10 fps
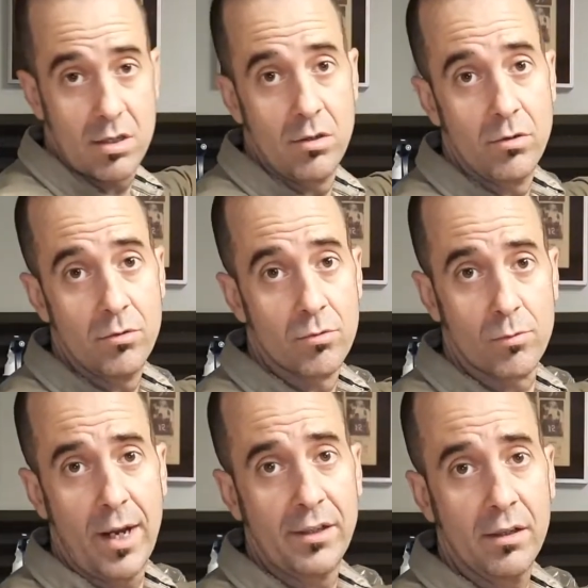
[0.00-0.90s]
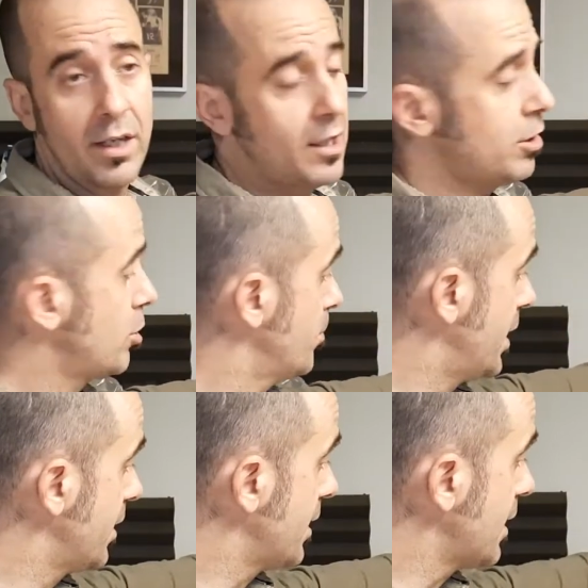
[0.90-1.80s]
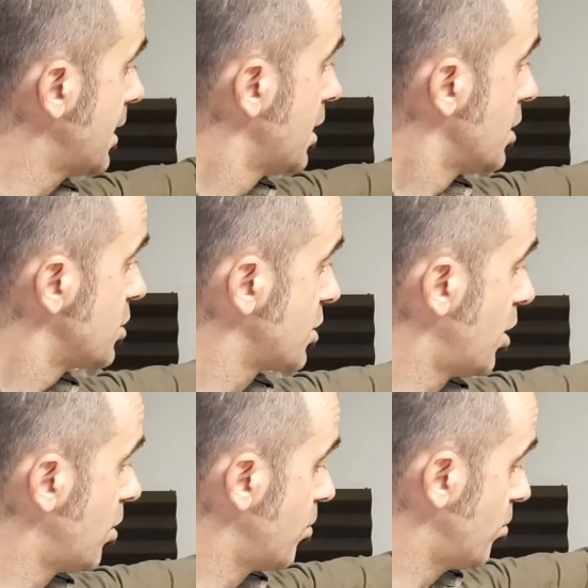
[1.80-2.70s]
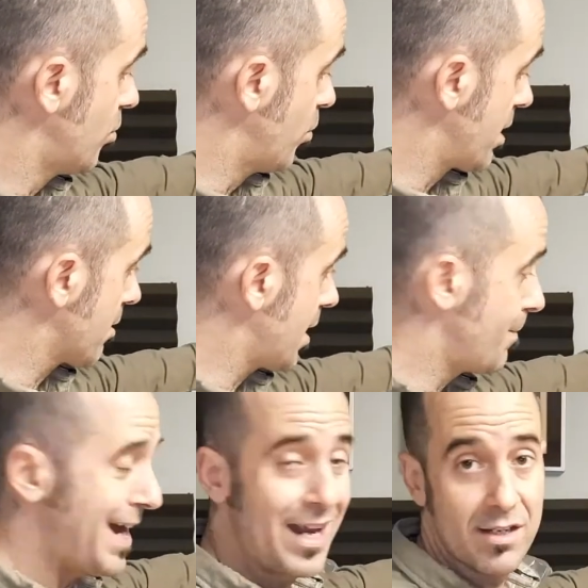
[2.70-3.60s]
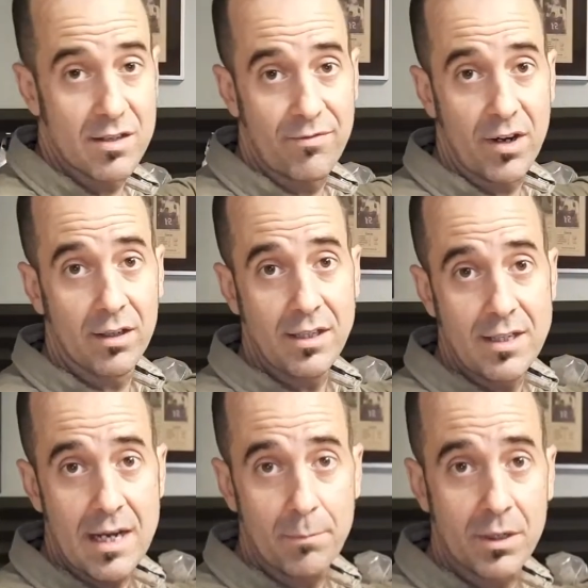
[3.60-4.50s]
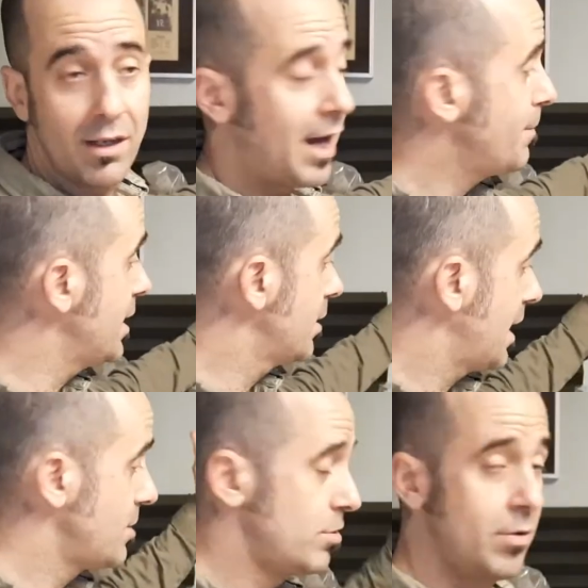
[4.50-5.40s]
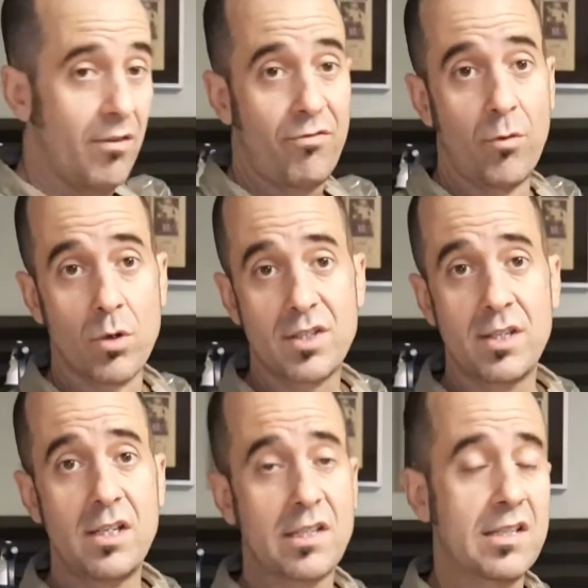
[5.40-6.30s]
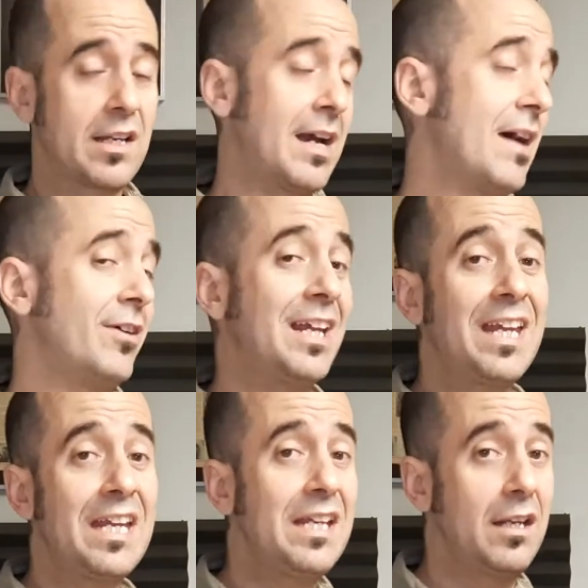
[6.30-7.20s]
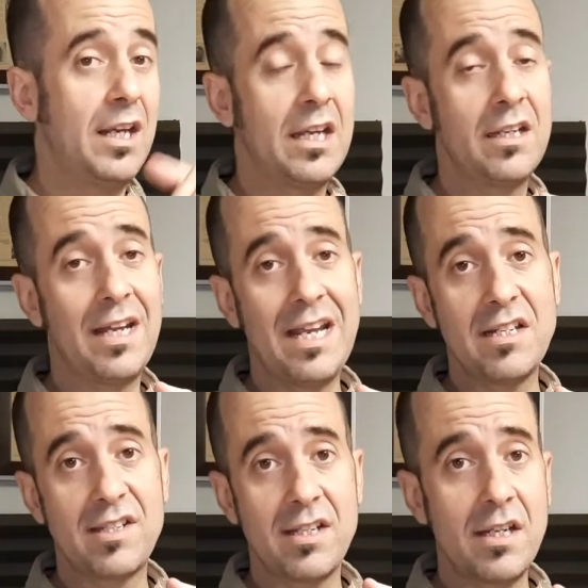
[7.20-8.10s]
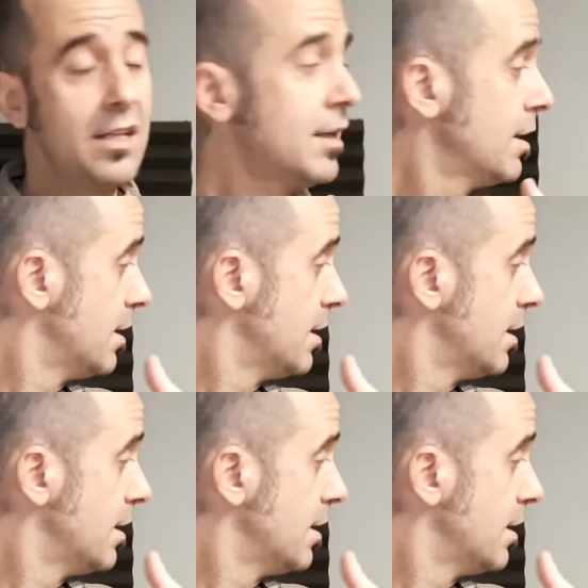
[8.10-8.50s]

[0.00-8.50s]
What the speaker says: to regulate humidity. So where I'm at is a fairly damp climate. I do have 4 seasons. I have a heat and AC